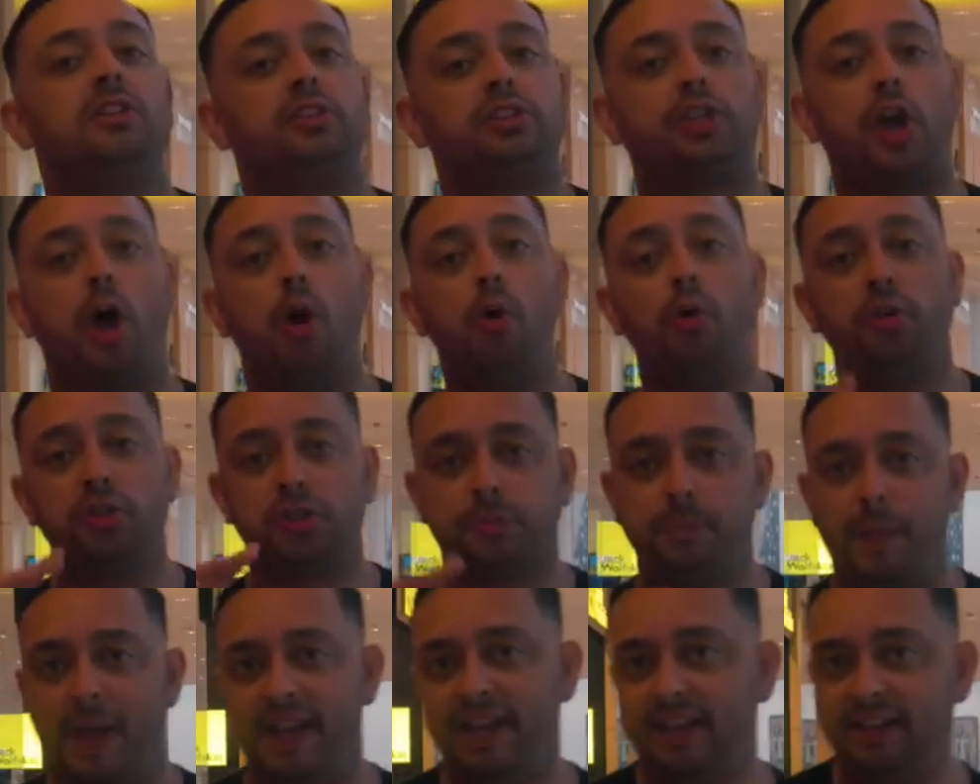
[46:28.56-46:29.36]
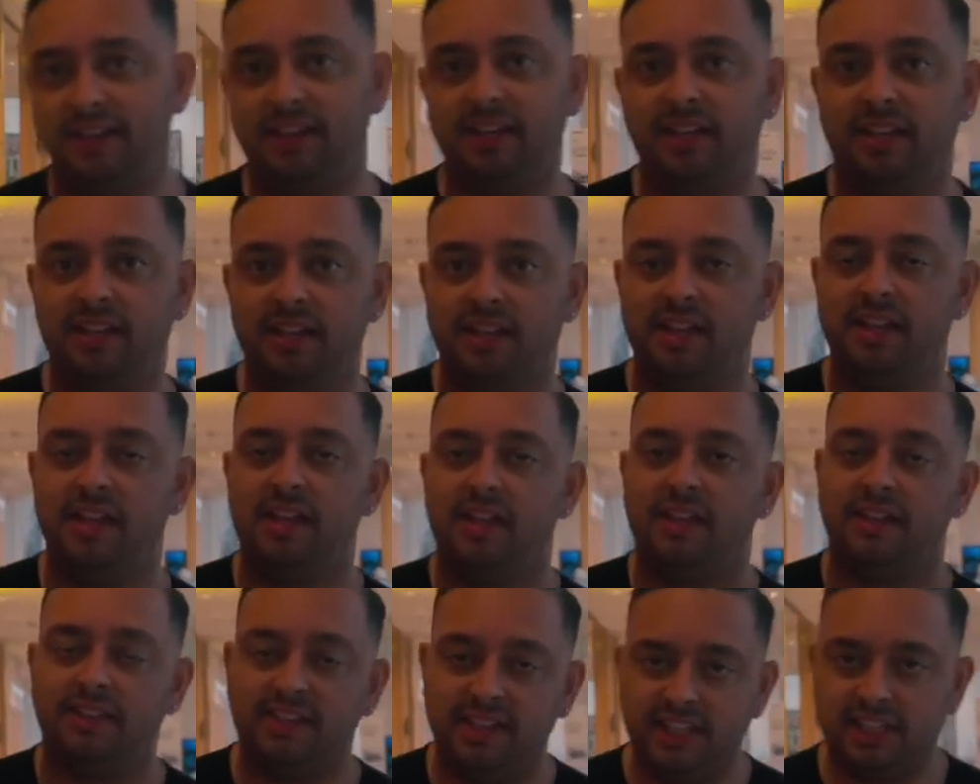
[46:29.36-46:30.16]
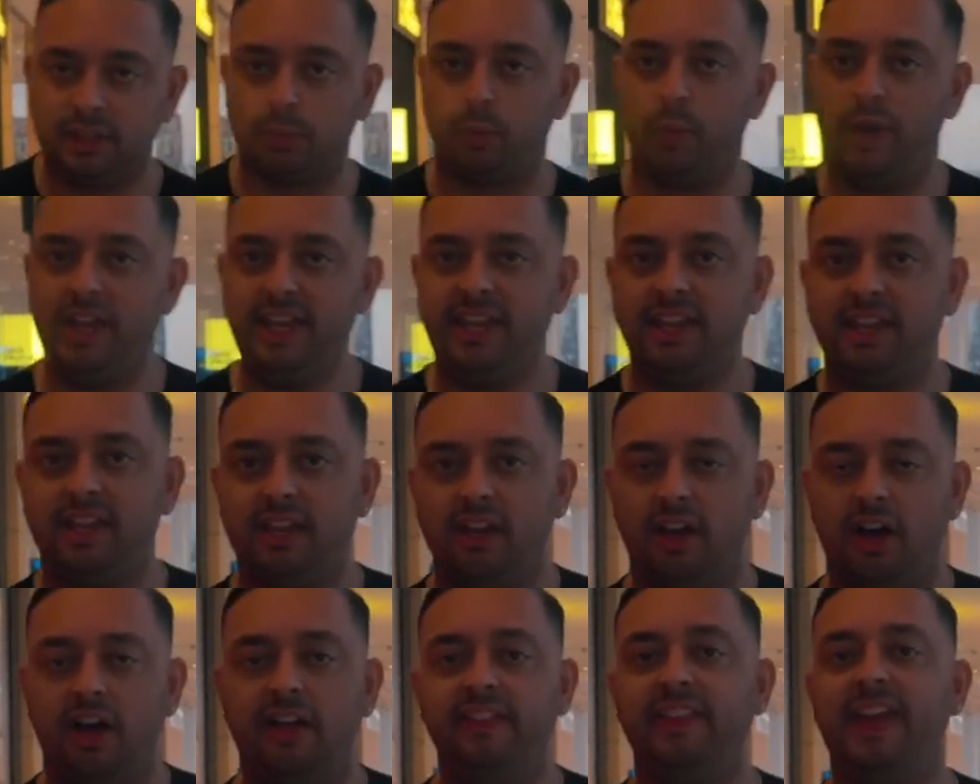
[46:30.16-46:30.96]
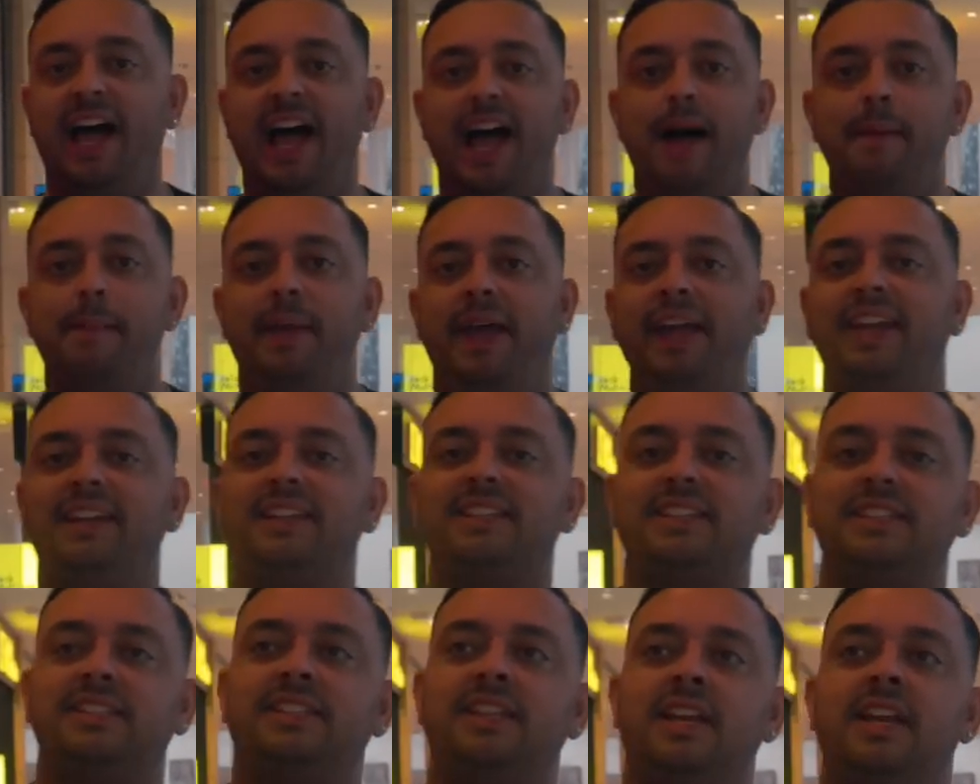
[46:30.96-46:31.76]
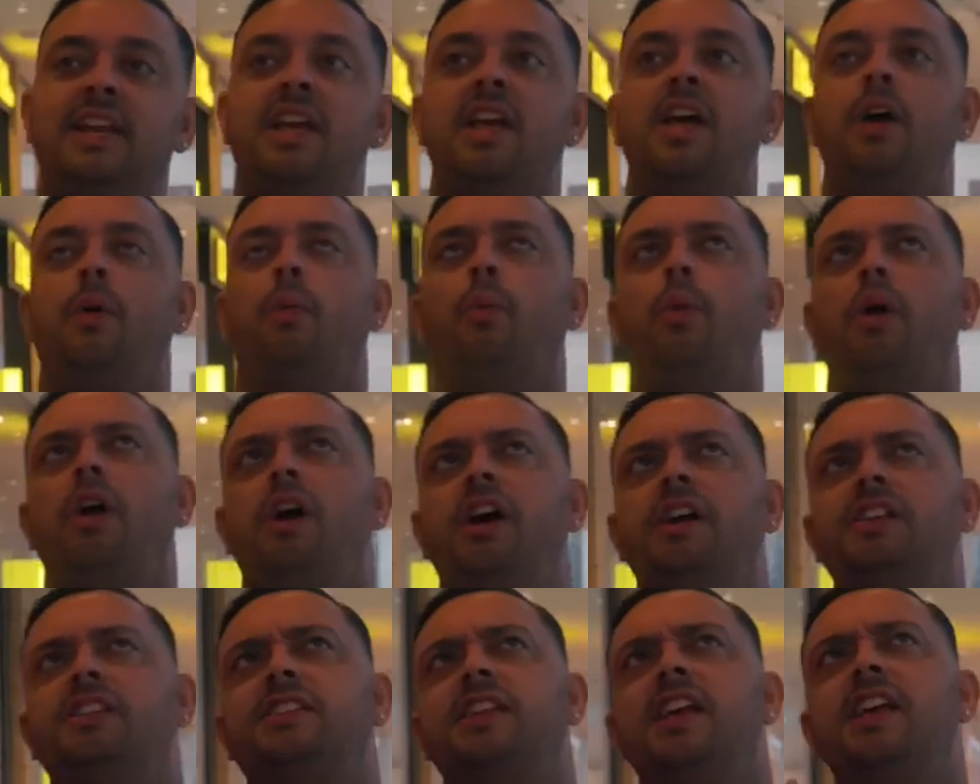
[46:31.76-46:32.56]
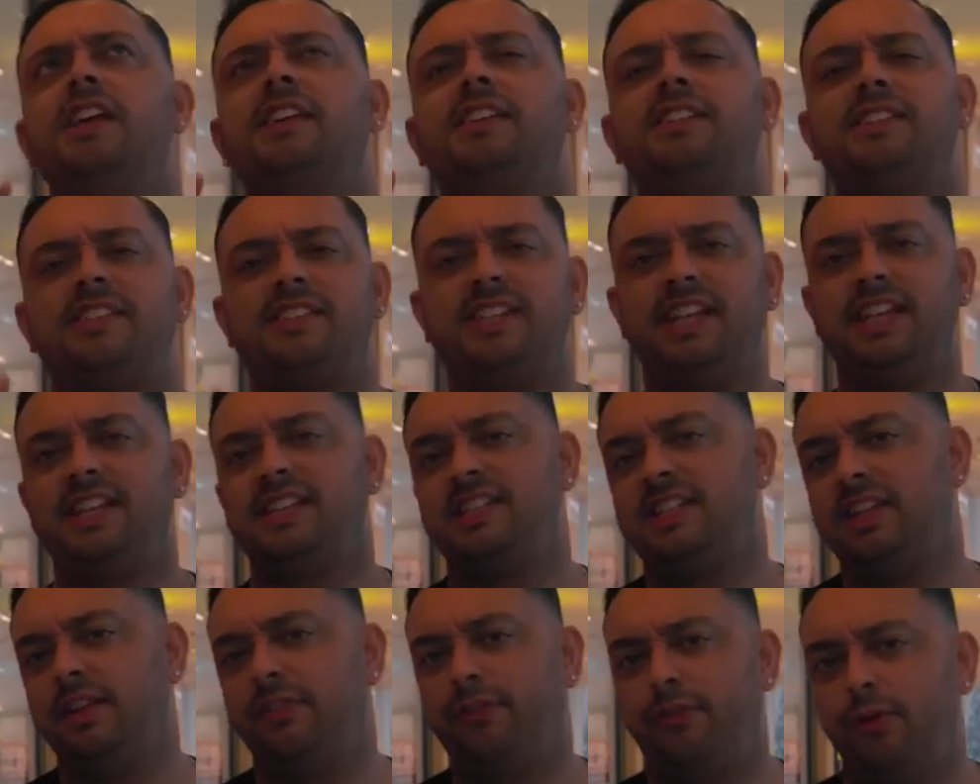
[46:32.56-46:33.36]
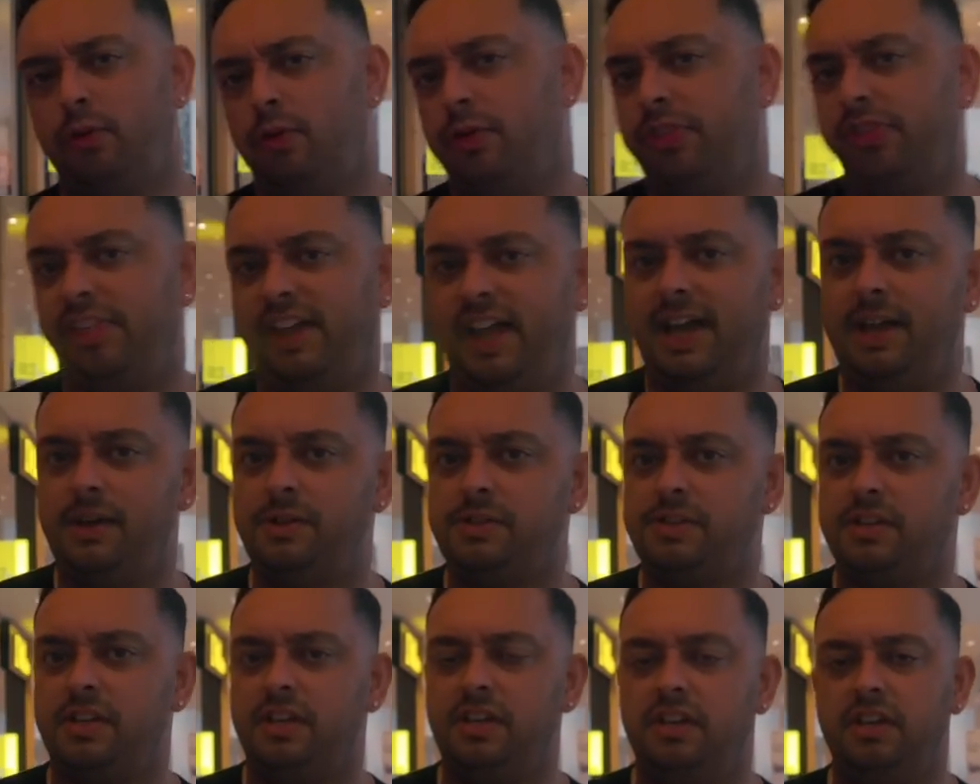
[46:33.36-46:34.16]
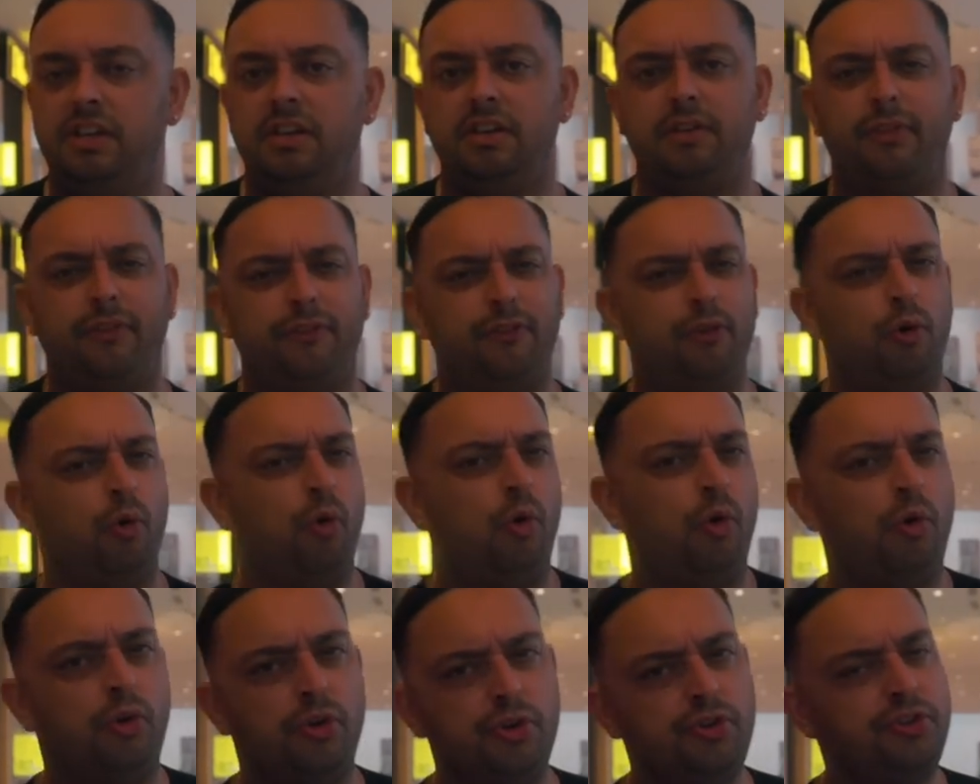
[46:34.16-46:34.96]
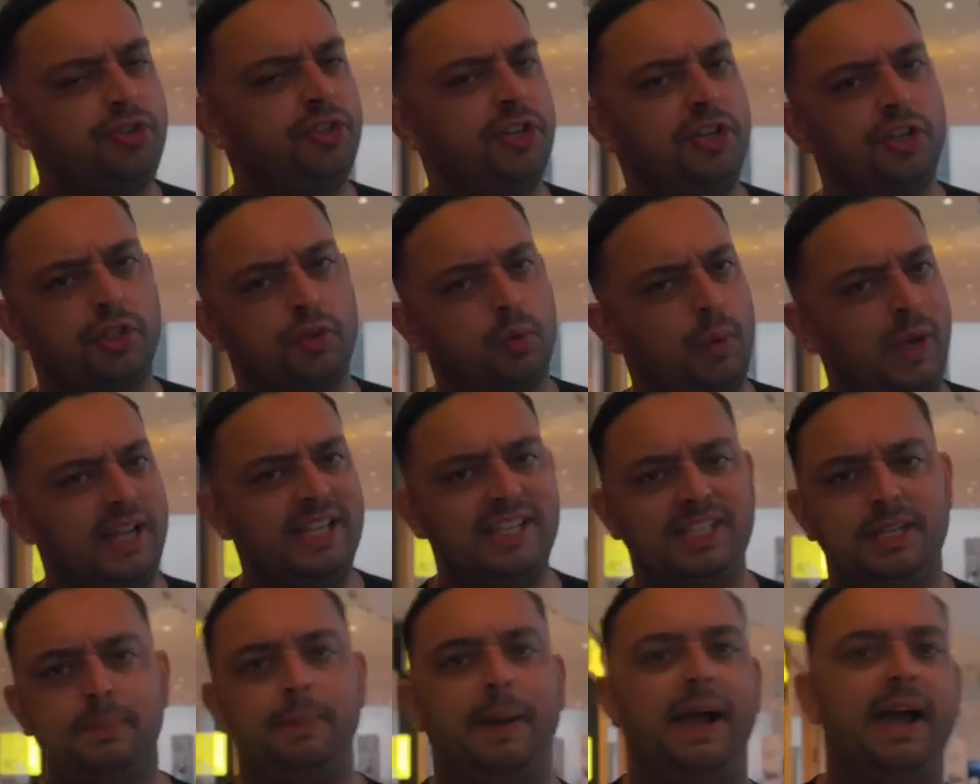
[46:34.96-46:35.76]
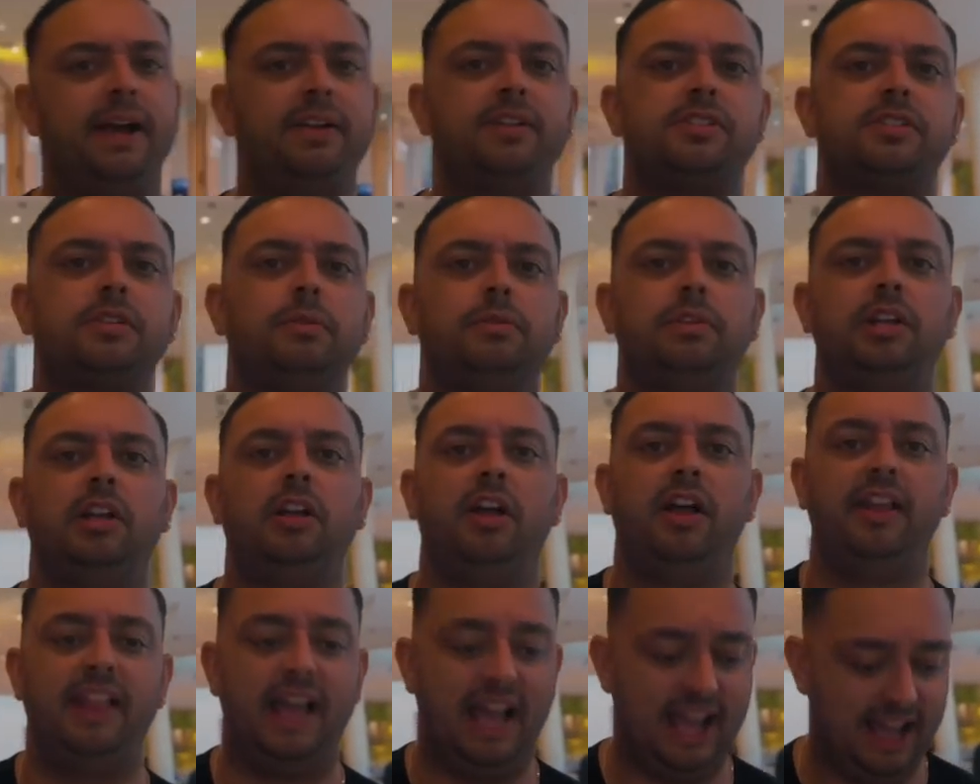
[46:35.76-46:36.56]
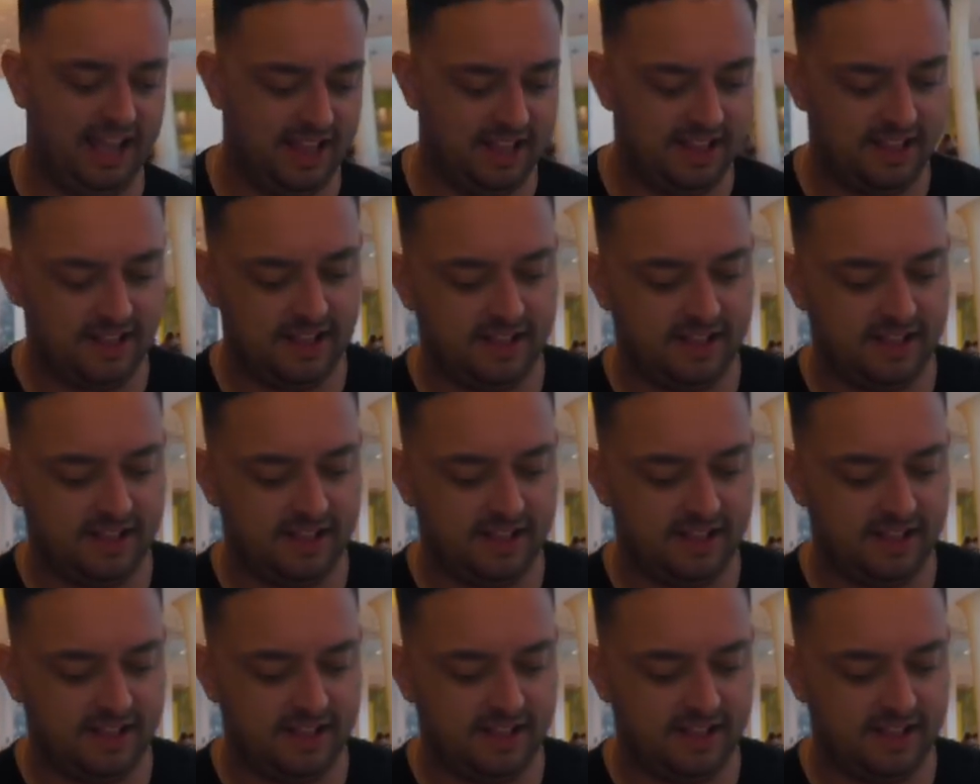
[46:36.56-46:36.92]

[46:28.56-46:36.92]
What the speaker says: Total spend this week on the Amex was £64,420 or something like that.